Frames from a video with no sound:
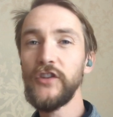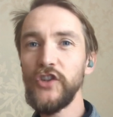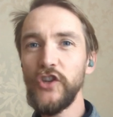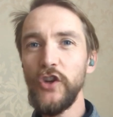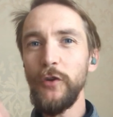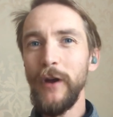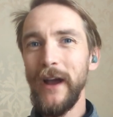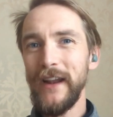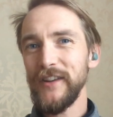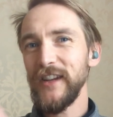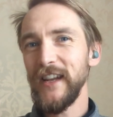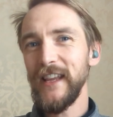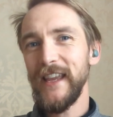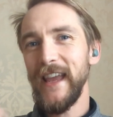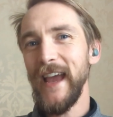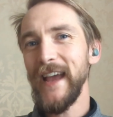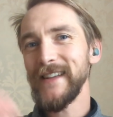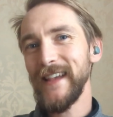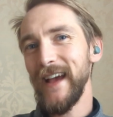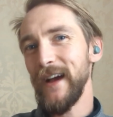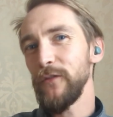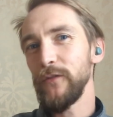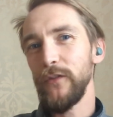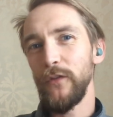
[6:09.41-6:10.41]
shoe actually
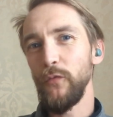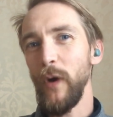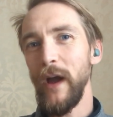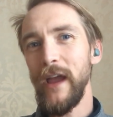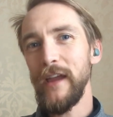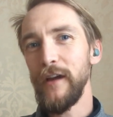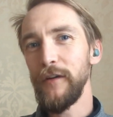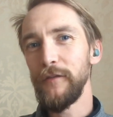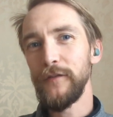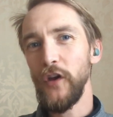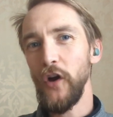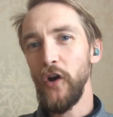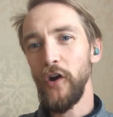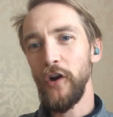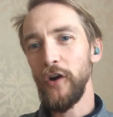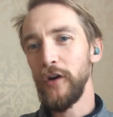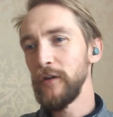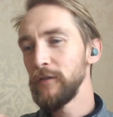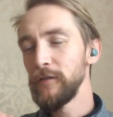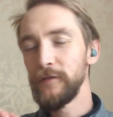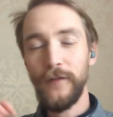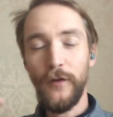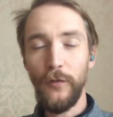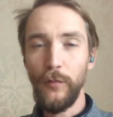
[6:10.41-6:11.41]
gets out of the way of your
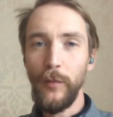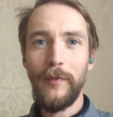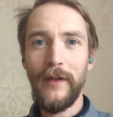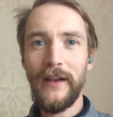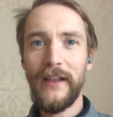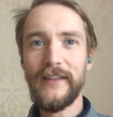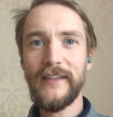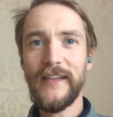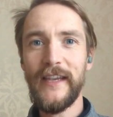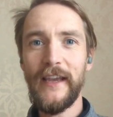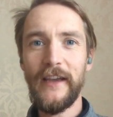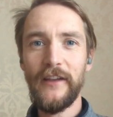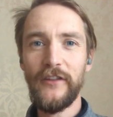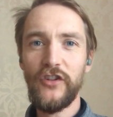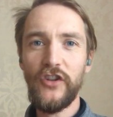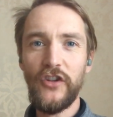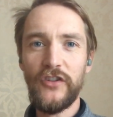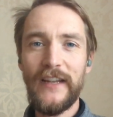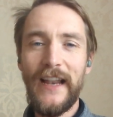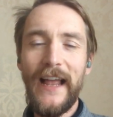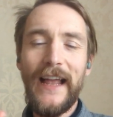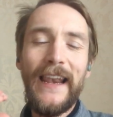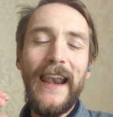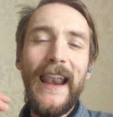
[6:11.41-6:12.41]
foot mobility and
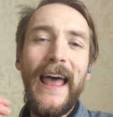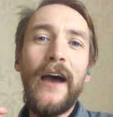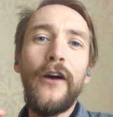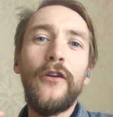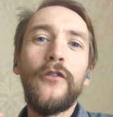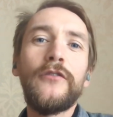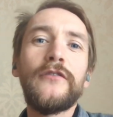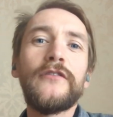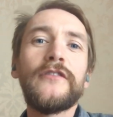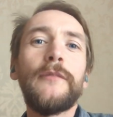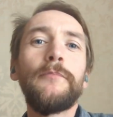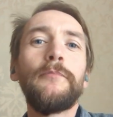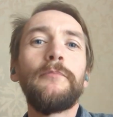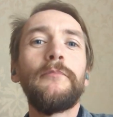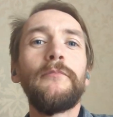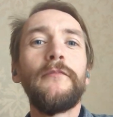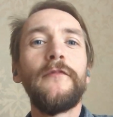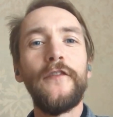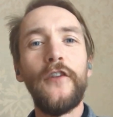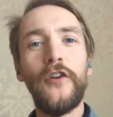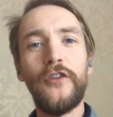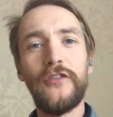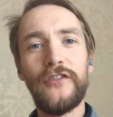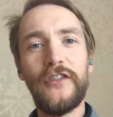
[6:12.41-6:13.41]
just allows the
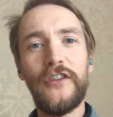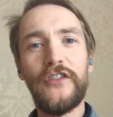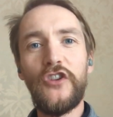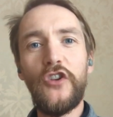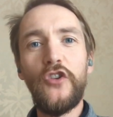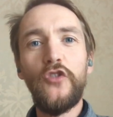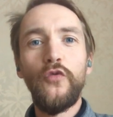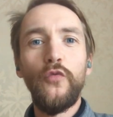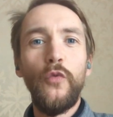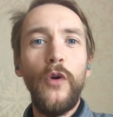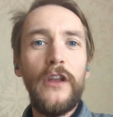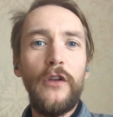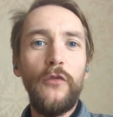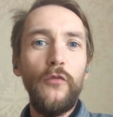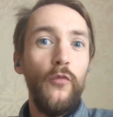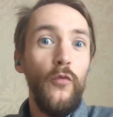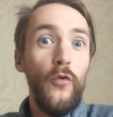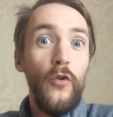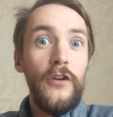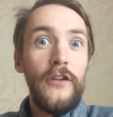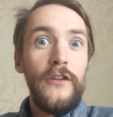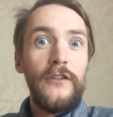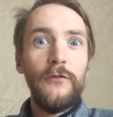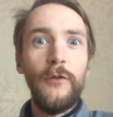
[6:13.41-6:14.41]
foot to do what it
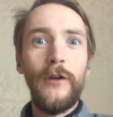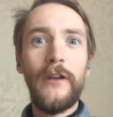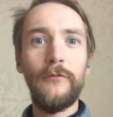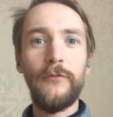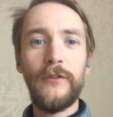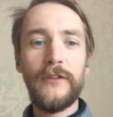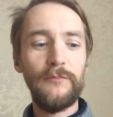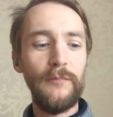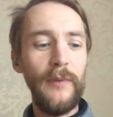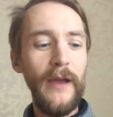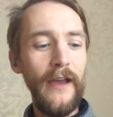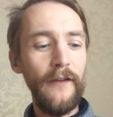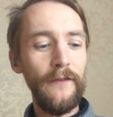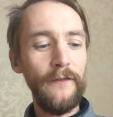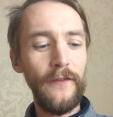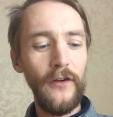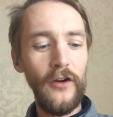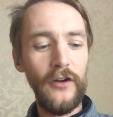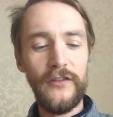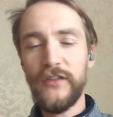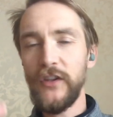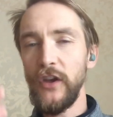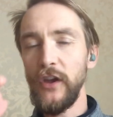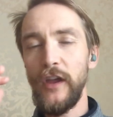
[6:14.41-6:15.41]
would when it was
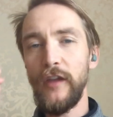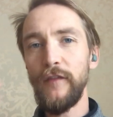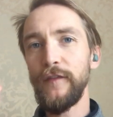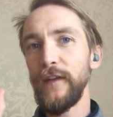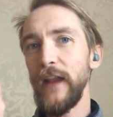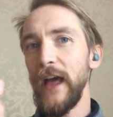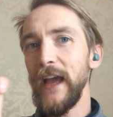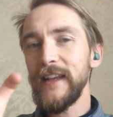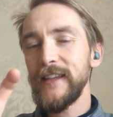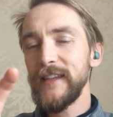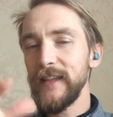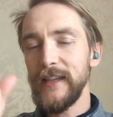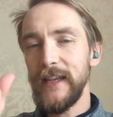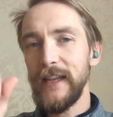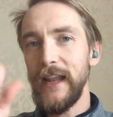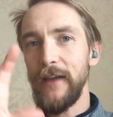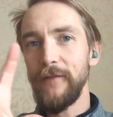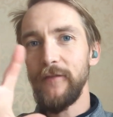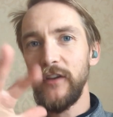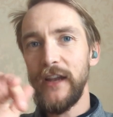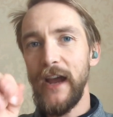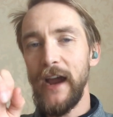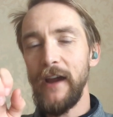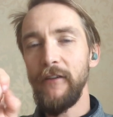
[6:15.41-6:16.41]
barefoot. So it flexes in
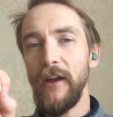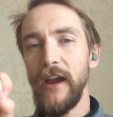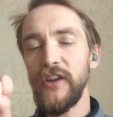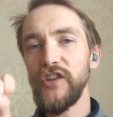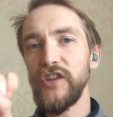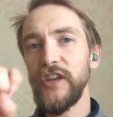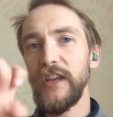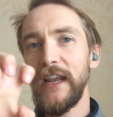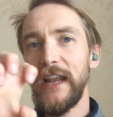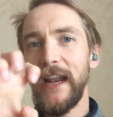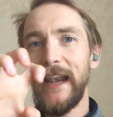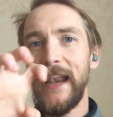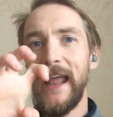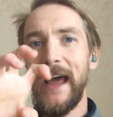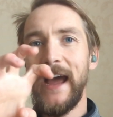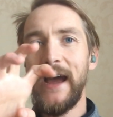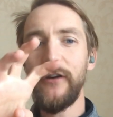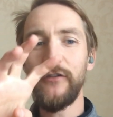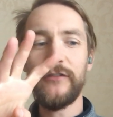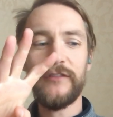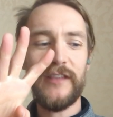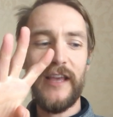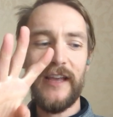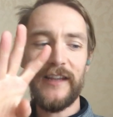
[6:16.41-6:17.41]
every direction. It
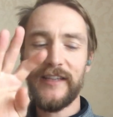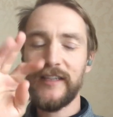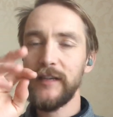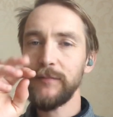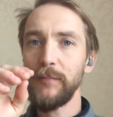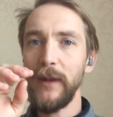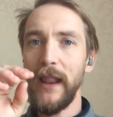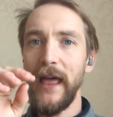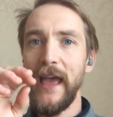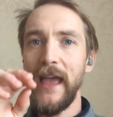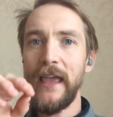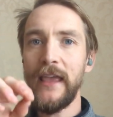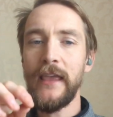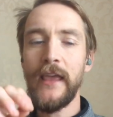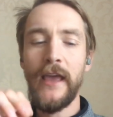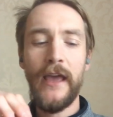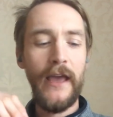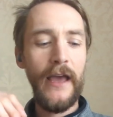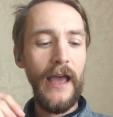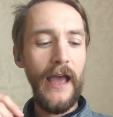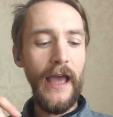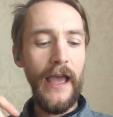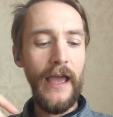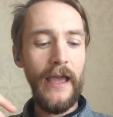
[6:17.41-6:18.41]
allows that splay.
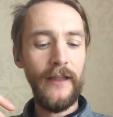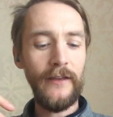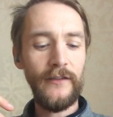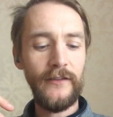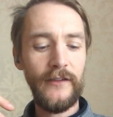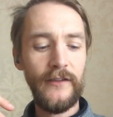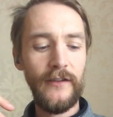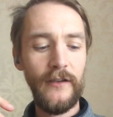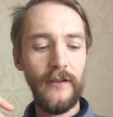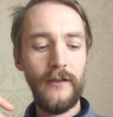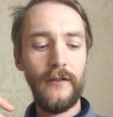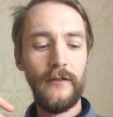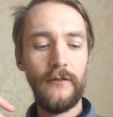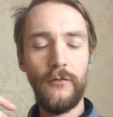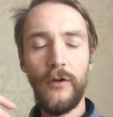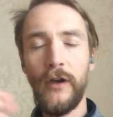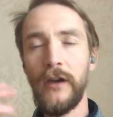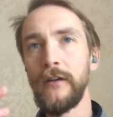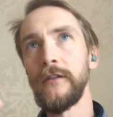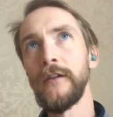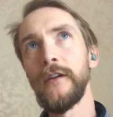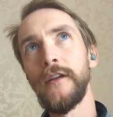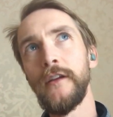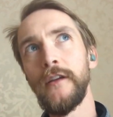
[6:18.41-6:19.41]
And
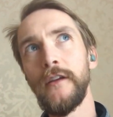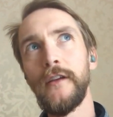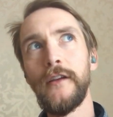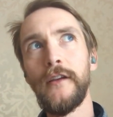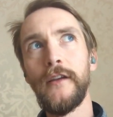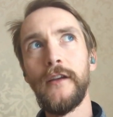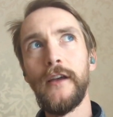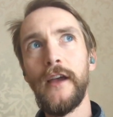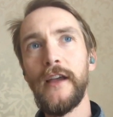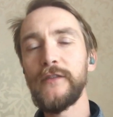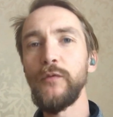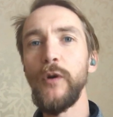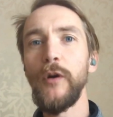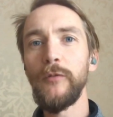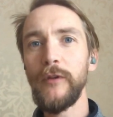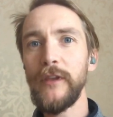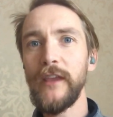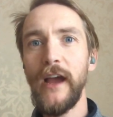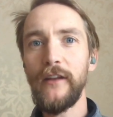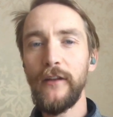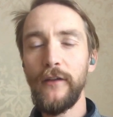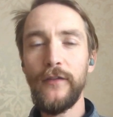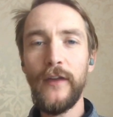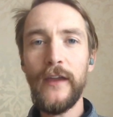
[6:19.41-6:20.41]
well, it's what we
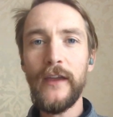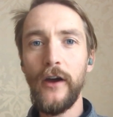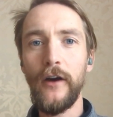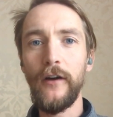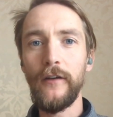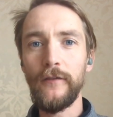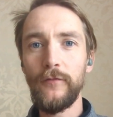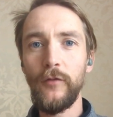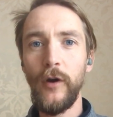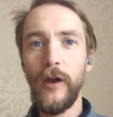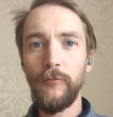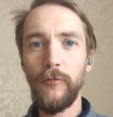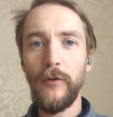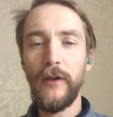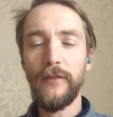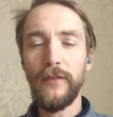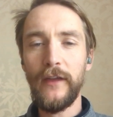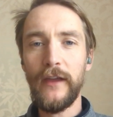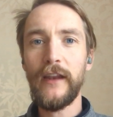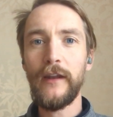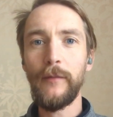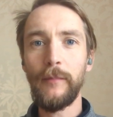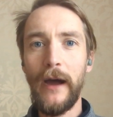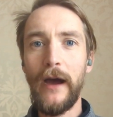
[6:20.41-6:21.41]
kind of think of when we're
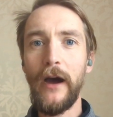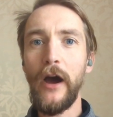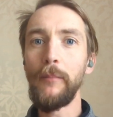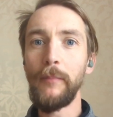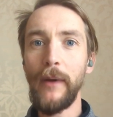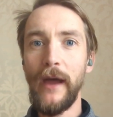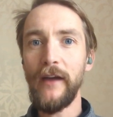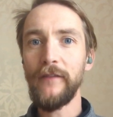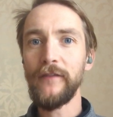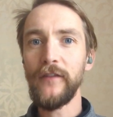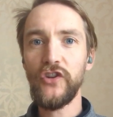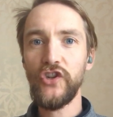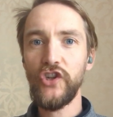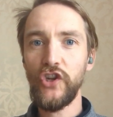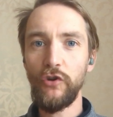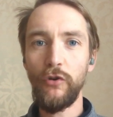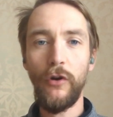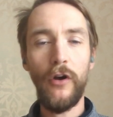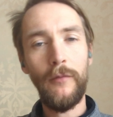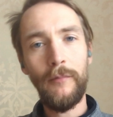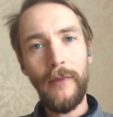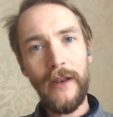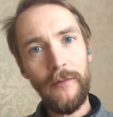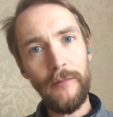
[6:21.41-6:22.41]
thinking about a barefoot shoe
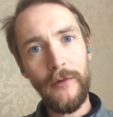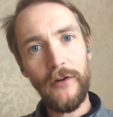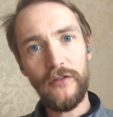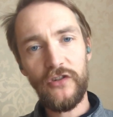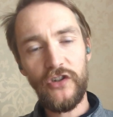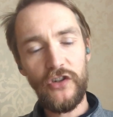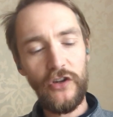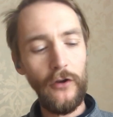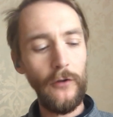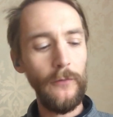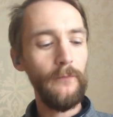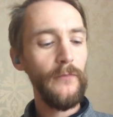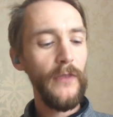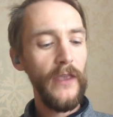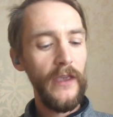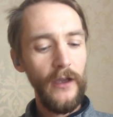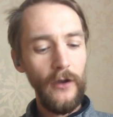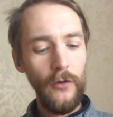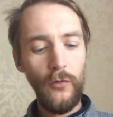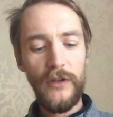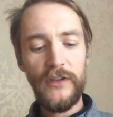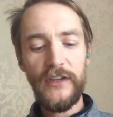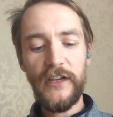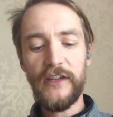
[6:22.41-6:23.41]
or a minimal shoe,
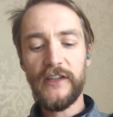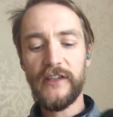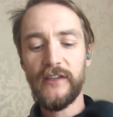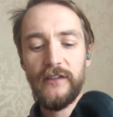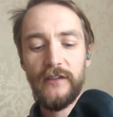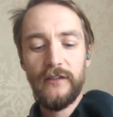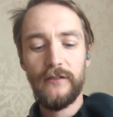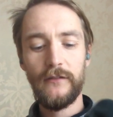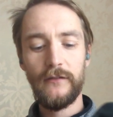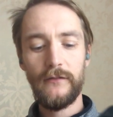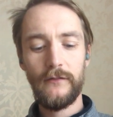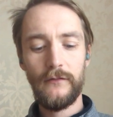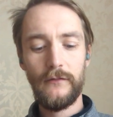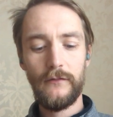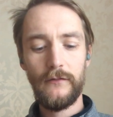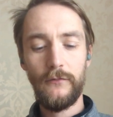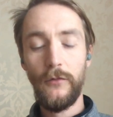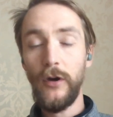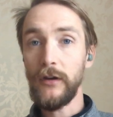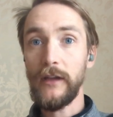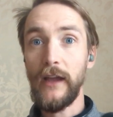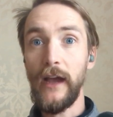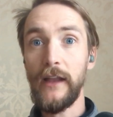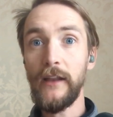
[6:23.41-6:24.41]
which is,
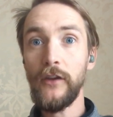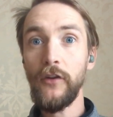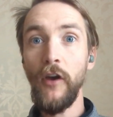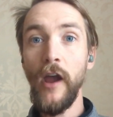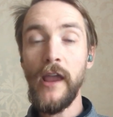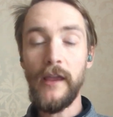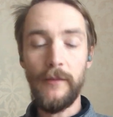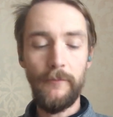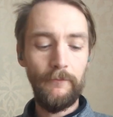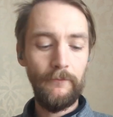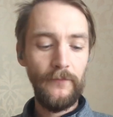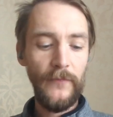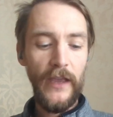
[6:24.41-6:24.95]
well, kind of great.